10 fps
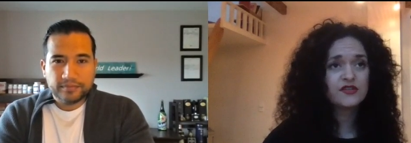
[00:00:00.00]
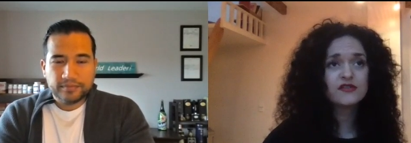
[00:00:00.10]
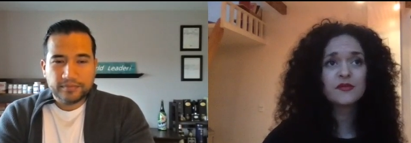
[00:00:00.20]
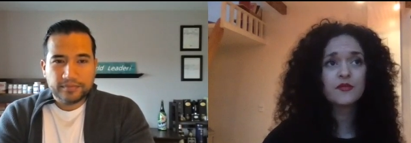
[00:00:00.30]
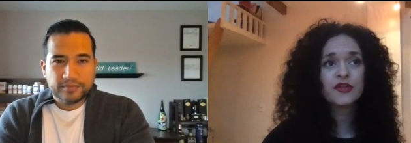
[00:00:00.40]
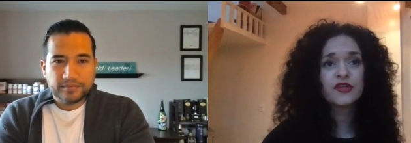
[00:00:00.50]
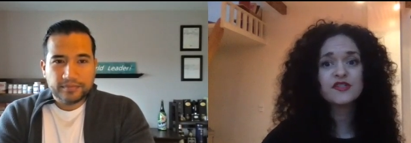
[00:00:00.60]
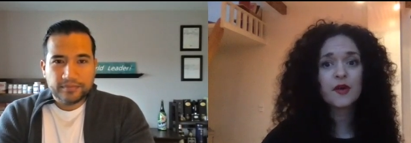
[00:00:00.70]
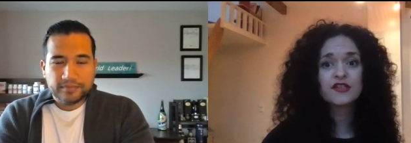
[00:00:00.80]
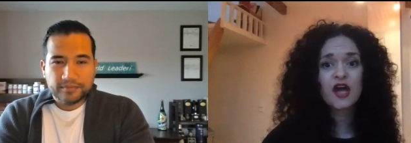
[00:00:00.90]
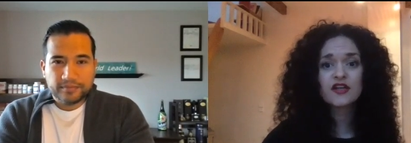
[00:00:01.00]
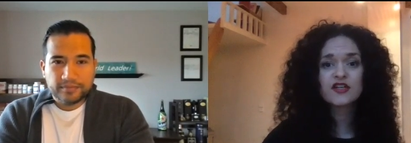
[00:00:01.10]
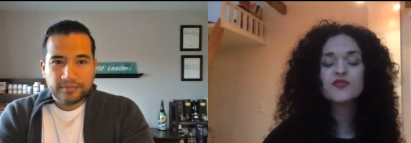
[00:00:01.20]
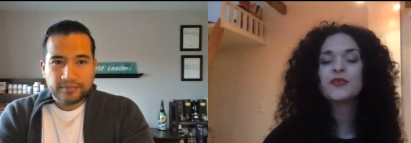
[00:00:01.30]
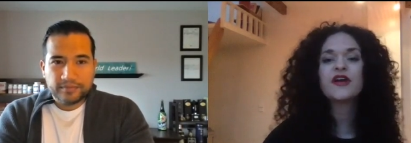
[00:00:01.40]
Speaker 1: are some really smart
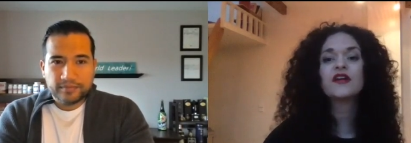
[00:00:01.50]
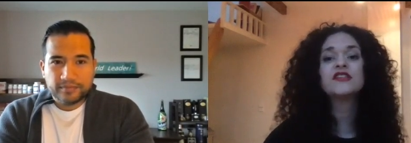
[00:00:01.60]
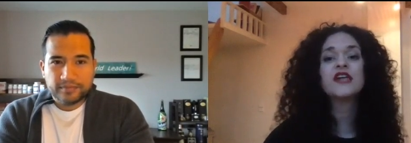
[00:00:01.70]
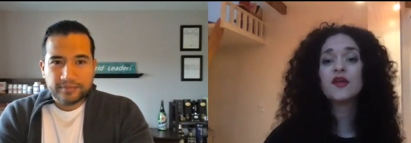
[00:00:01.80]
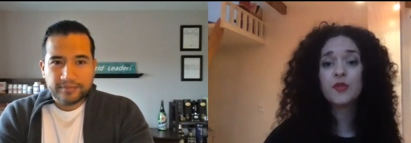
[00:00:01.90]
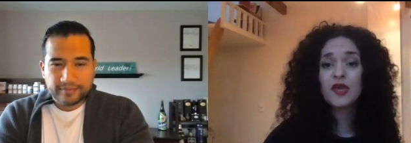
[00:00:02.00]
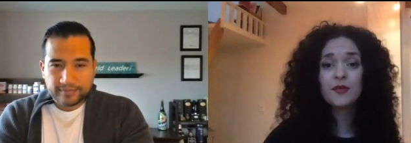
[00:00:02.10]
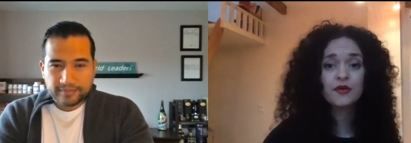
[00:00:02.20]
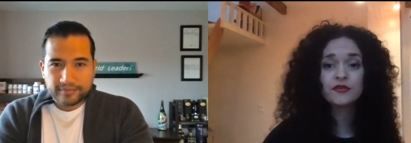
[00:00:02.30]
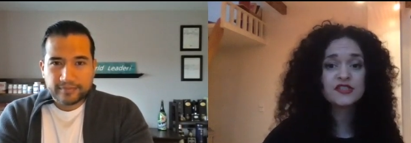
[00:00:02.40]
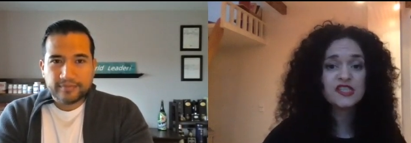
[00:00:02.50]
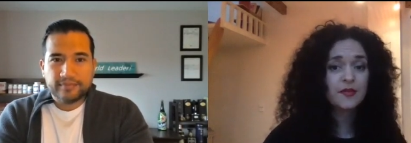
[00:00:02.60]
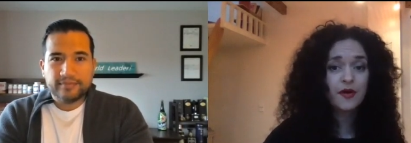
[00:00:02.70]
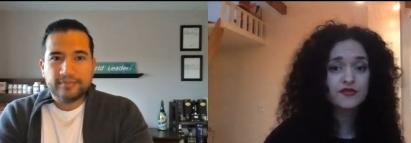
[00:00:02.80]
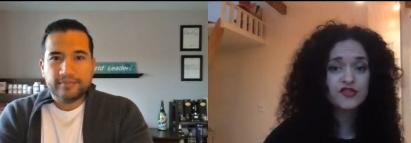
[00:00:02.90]
doctors, but they're telling people
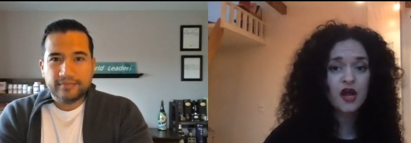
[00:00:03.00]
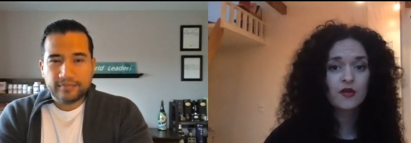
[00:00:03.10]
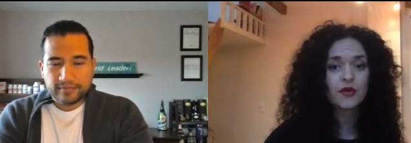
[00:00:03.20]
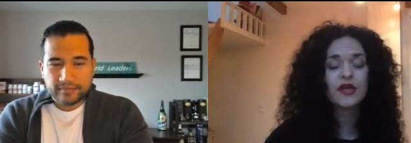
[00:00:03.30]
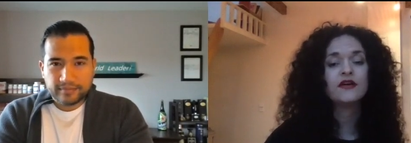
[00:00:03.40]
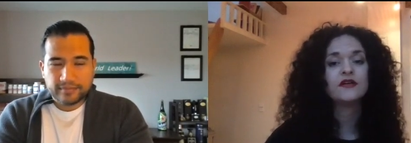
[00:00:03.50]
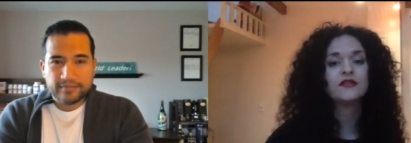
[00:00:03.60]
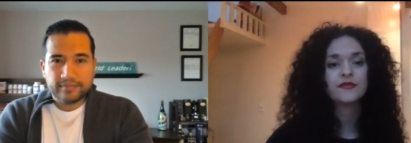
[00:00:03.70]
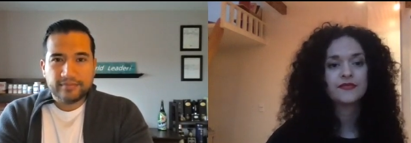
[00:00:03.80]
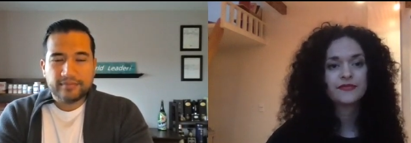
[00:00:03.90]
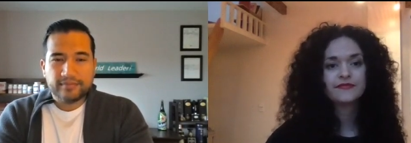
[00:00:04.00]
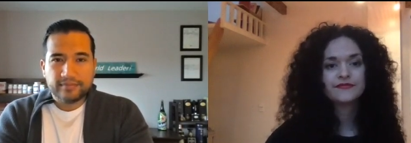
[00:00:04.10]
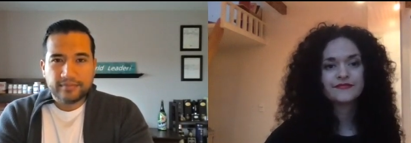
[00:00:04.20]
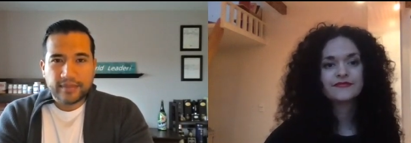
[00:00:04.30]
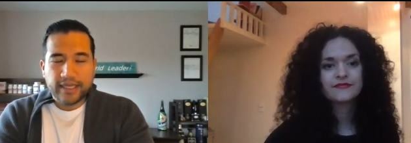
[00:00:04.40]
SIBO's not real
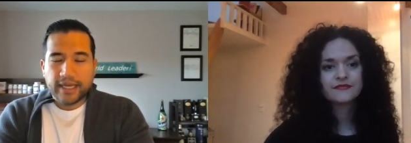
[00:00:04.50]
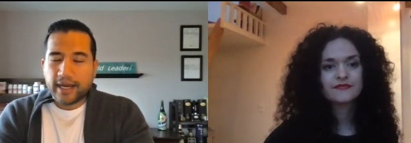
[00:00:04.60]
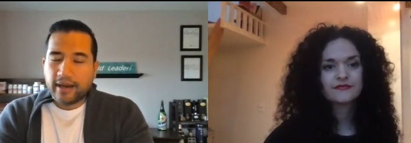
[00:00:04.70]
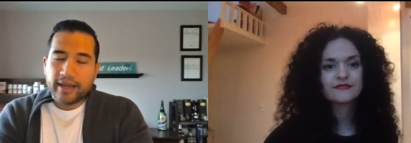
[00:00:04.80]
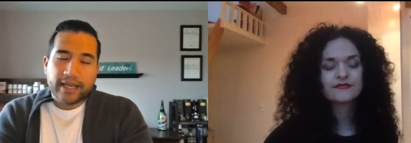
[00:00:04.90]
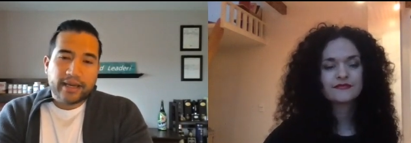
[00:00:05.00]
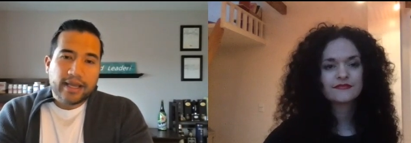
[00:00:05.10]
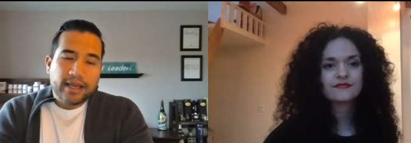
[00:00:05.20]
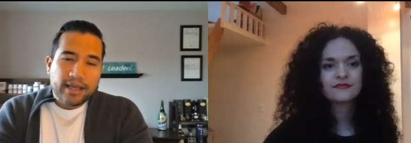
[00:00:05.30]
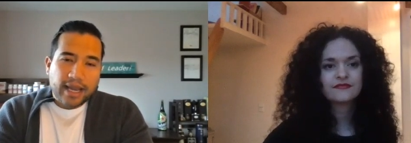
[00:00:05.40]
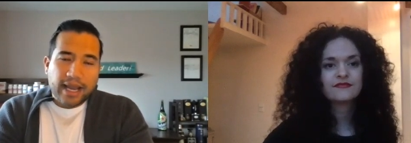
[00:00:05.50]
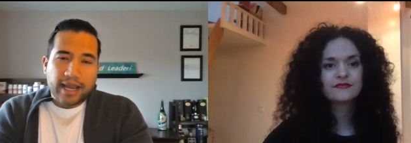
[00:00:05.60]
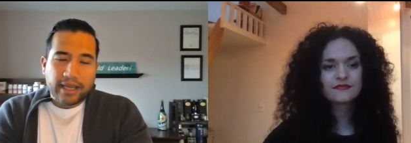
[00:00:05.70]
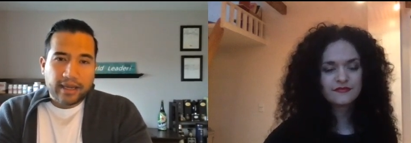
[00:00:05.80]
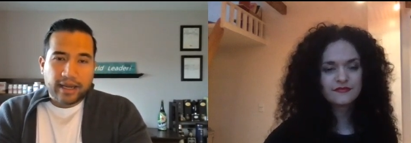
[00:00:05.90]
Speaker 2: yeah, and
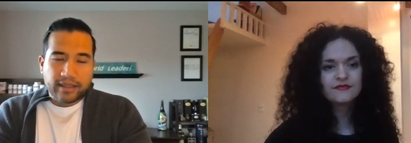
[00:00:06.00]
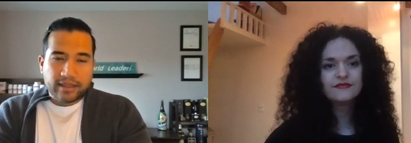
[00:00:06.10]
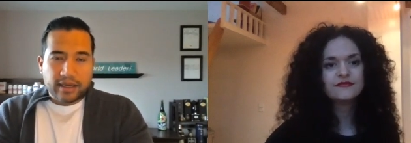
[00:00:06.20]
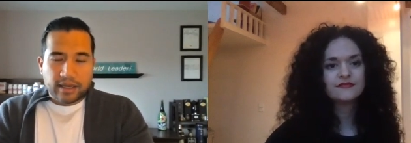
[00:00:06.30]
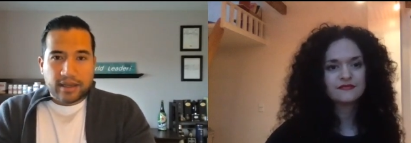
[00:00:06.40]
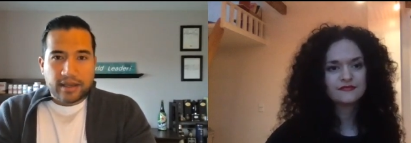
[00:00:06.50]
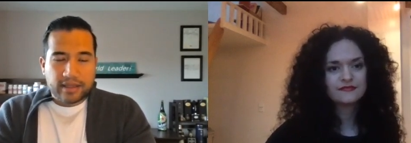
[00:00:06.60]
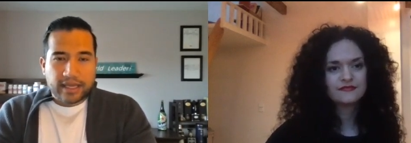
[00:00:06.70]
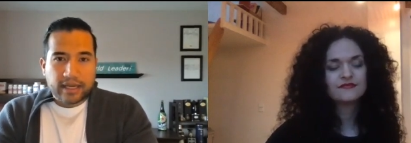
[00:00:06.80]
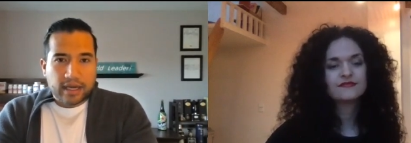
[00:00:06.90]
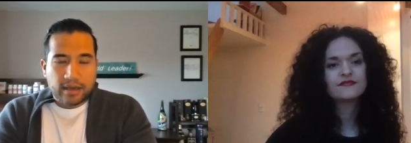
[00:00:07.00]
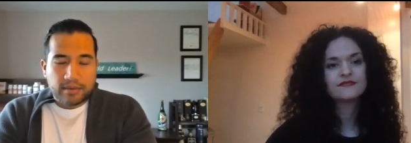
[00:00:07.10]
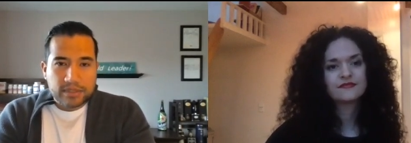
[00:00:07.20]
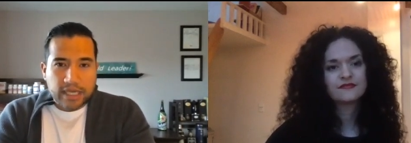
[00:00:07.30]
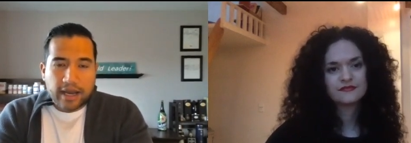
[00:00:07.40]
I, I think a lot of that
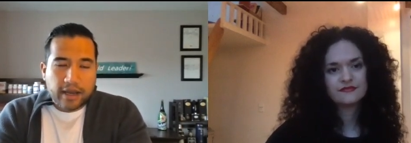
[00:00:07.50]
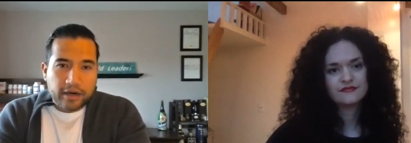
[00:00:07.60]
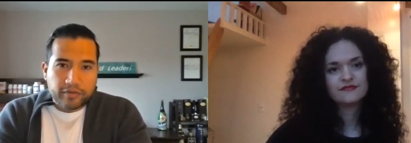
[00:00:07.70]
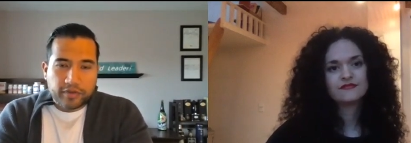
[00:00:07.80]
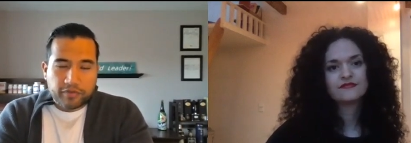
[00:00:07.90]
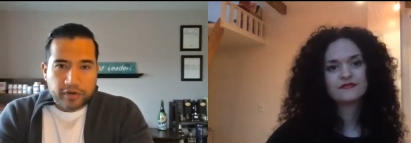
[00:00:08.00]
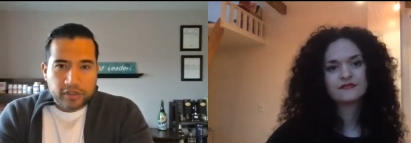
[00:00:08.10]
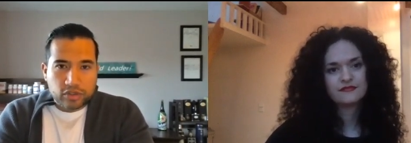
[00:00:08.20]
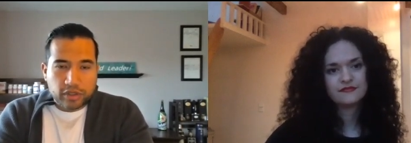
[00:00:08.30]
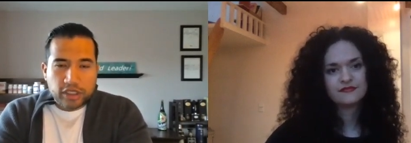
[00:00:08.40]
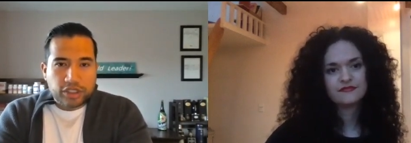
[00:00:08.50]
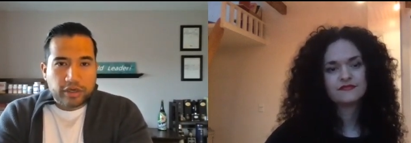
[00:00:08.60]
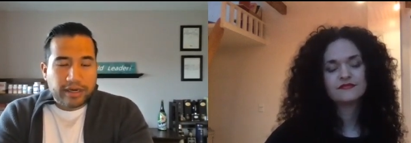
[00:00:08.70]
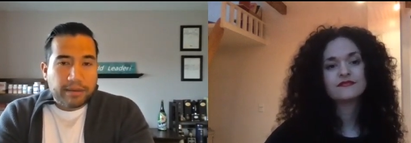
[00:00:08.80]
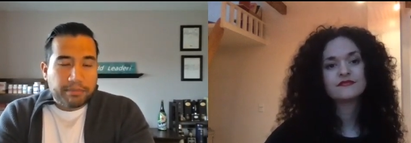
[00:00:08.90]
comes out of the
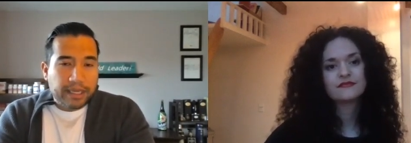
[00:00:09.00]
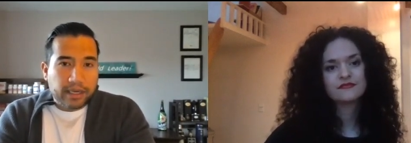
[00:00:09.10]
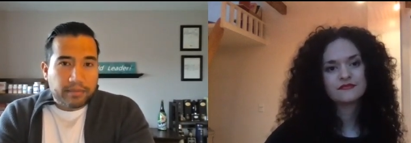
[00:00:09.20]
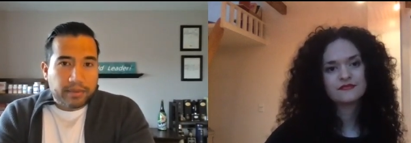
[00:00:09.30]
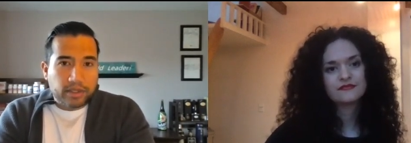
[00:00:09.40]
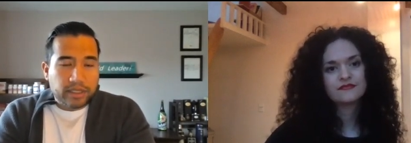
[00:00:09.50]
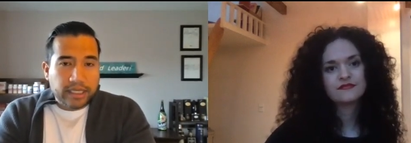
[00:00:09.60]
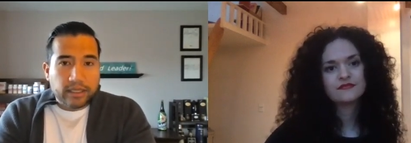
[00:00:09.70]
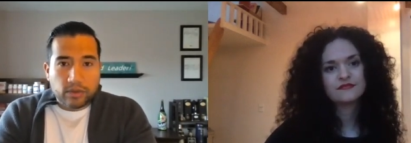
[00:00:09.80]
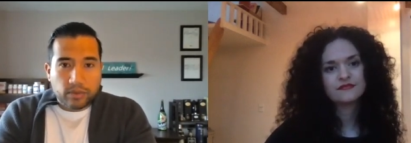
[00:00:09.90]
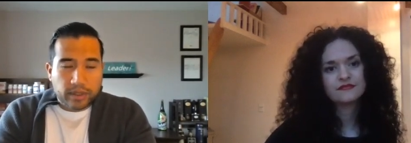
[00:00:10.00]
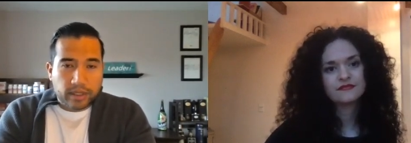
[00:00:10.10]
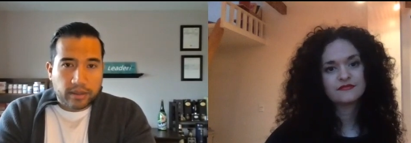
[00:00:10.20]
frustration of not being able to deal with,